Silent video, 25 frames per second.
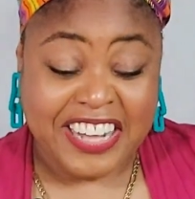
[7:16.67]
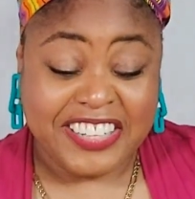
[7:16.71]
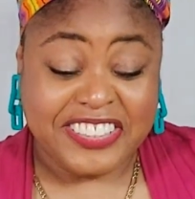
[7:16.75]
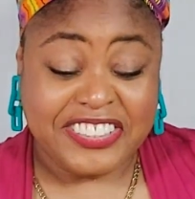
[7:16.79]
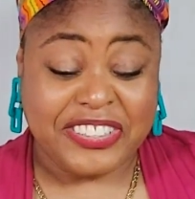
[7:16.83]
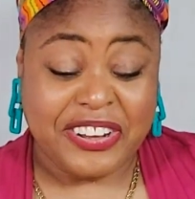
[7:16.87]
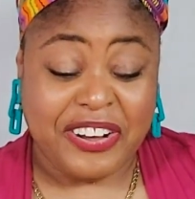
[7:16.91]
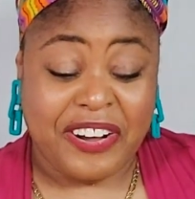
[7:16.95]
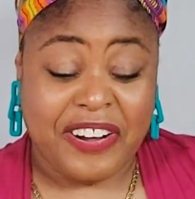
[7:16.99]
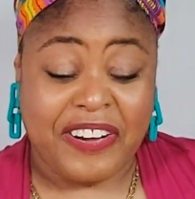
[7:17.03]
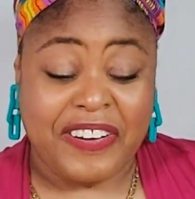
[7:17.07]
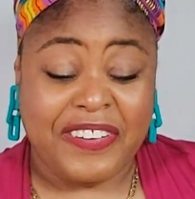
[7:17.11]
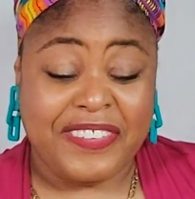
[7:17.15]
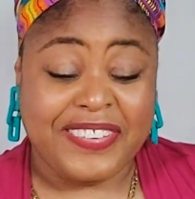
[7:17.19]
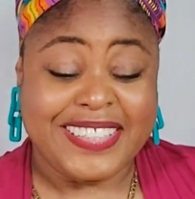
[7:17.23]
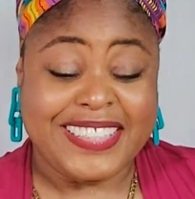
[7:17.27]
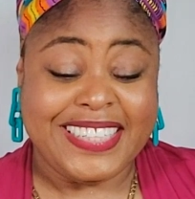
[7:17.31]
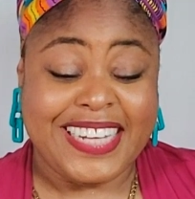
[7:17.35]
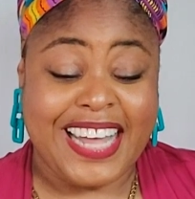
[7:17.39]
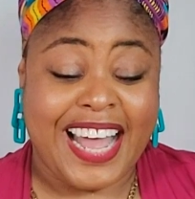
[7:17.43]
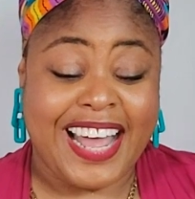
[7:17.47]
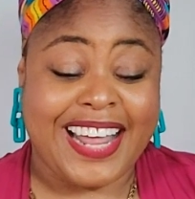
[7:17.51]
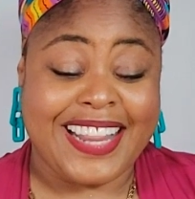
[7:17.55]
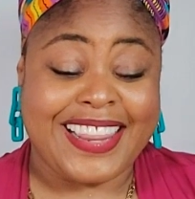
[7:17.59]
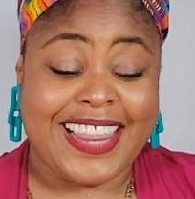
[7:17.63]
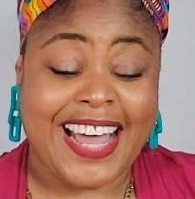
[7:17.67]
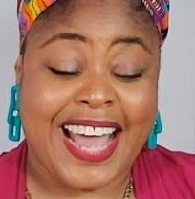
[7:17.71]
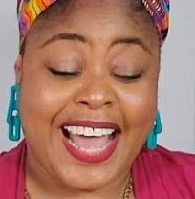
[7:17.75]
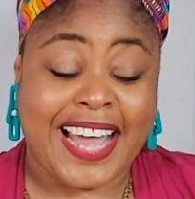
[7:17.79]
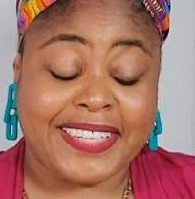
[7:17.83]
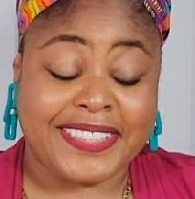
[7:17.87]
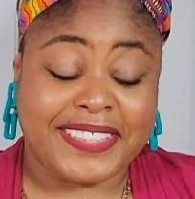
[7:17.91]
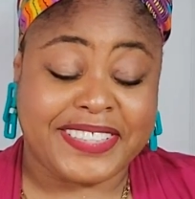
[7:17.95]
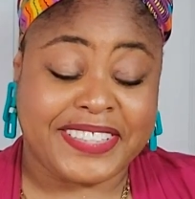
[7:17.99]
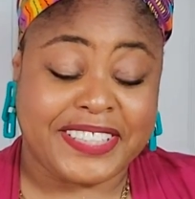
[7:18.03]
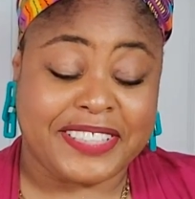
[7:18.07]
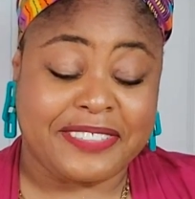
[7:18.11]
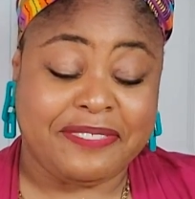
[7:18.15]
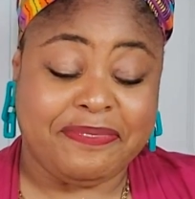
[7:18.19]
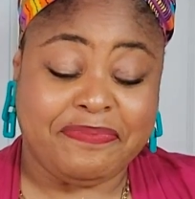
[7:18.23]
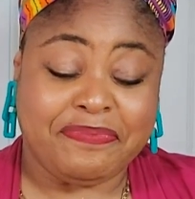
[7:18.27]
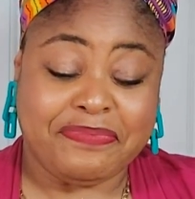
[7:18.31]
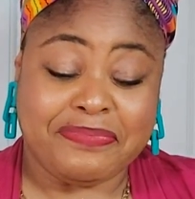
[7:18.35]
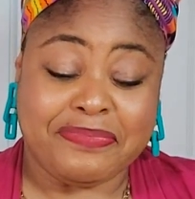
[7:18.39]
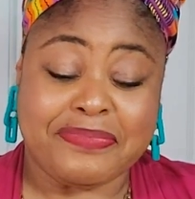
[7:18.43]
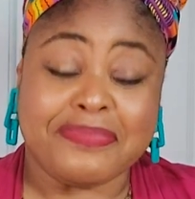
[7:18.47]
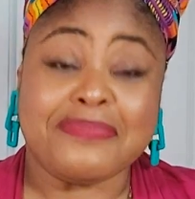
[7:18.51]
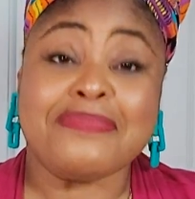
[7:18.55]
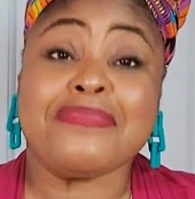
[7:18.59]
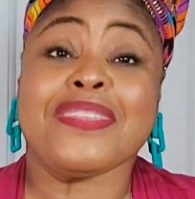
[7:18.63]
So yeah, that's
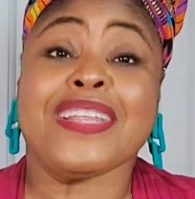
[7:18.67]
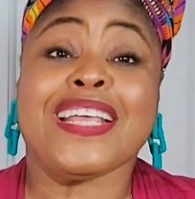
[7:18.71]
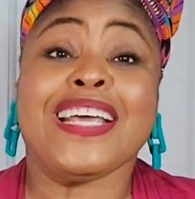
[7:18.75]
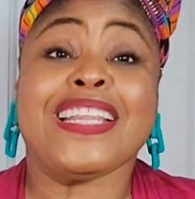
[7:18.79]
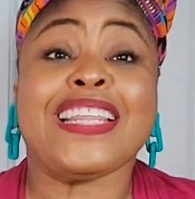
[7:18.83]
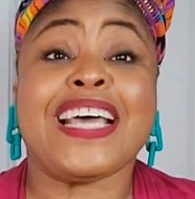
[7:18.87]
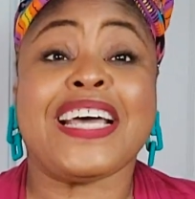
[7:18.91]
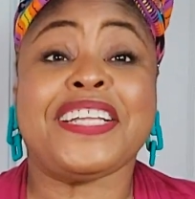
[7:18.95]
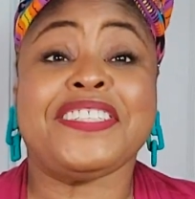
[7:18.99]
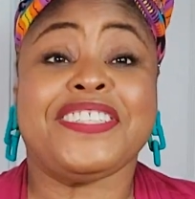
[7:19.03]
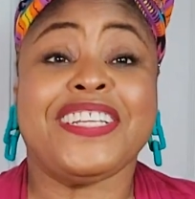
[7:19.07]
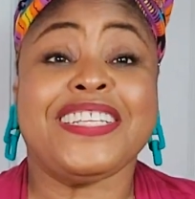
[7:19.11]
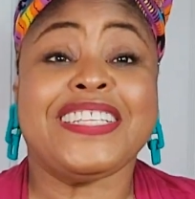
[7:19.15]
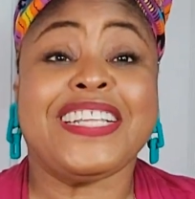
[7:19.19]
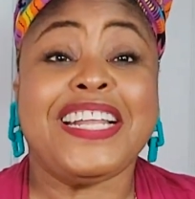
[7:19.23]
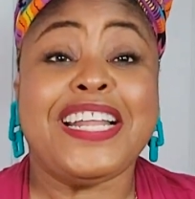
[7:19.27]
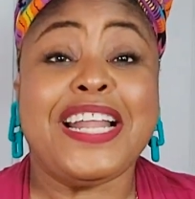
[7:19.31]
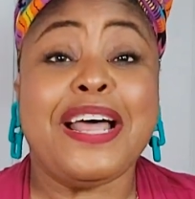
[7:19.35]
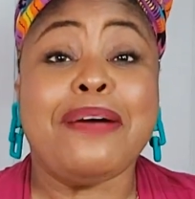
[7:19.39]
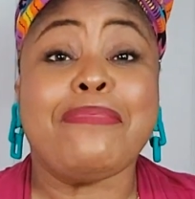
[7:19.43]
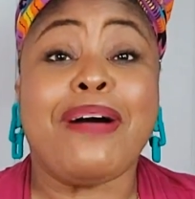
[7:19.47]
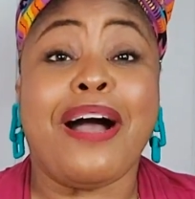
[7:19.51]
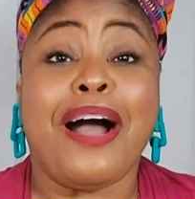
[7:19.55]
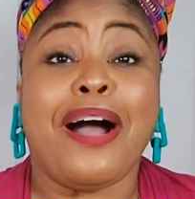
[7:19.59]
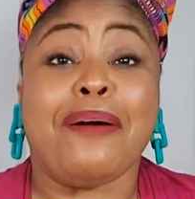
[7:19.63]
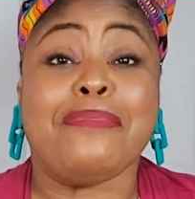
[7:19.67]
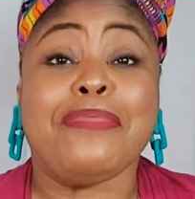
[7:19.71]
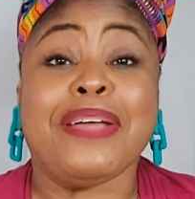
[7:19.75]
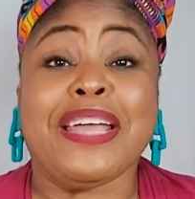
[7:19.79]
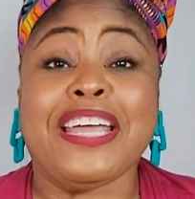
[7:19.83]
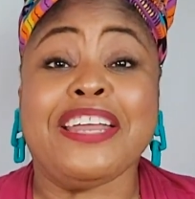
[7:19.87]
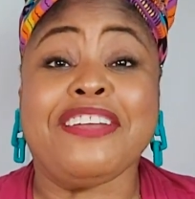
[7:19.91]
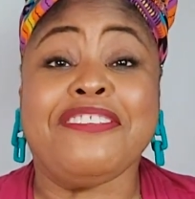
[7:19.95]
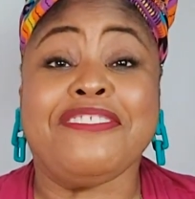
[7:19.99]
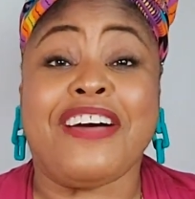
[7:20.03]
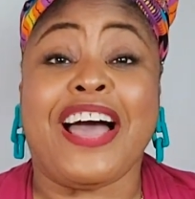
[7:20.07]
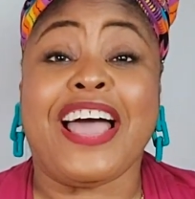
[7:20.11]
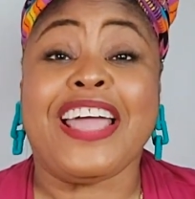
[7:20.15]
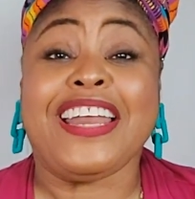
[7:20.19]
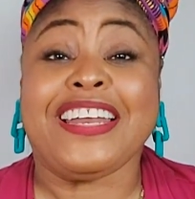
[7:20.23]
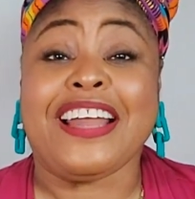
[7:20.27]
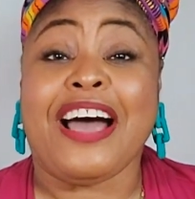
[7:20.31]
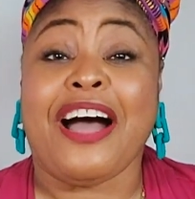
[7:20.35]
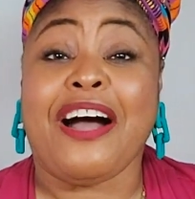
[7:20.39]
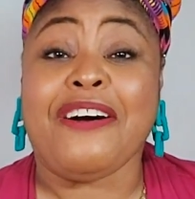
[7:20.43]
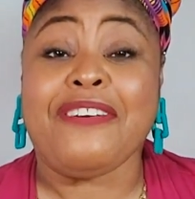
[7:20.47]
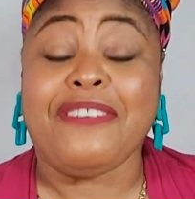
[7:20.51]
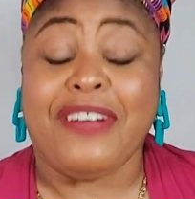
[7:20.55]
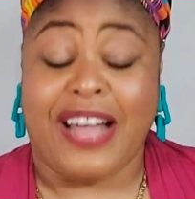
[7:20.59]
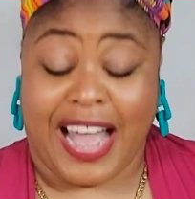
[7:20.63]
the dilemma I'm in right
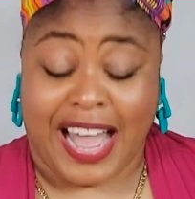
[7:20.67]
now.